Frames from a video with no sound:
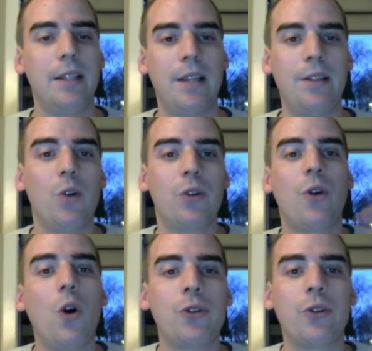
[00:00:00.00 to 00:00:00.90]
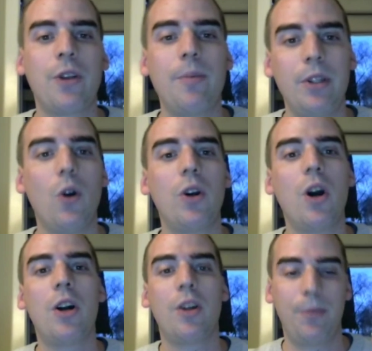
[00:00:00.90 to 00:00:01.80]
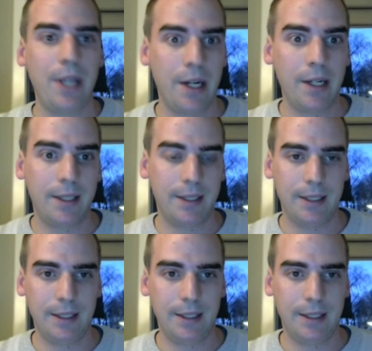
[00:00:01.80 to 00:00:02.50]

that there was also something going on up there.